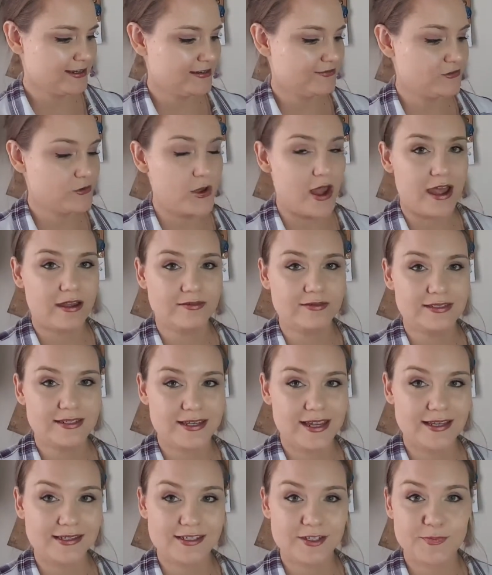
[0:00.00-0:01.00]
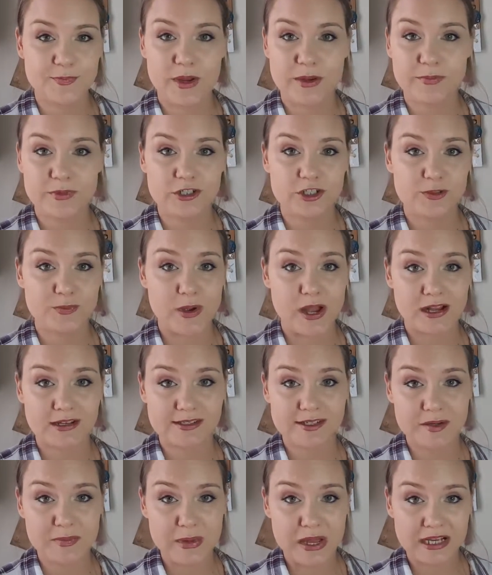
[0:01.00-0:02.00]
if you haven't yet, my Birch
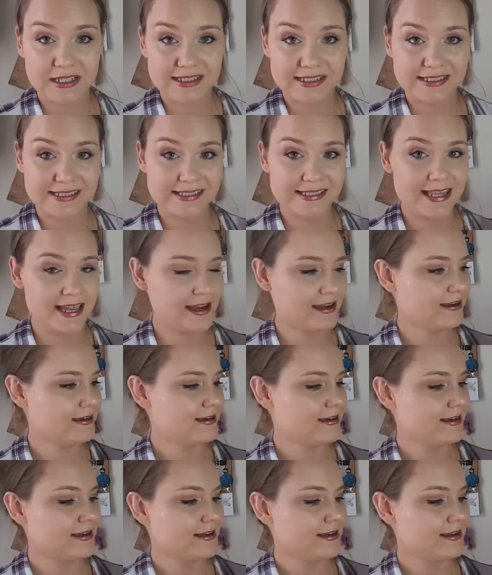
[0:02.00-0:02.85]
Box unboxing is there.